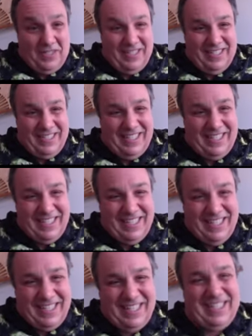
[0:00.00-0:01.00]

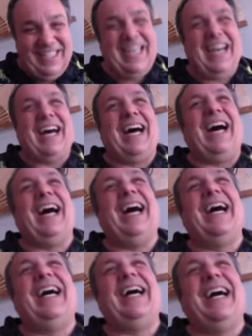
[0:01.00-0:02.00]
Yeah.
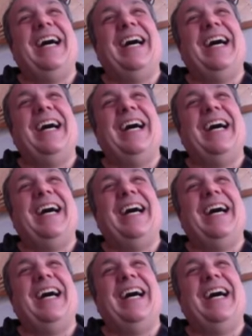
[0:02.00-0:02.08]
One of the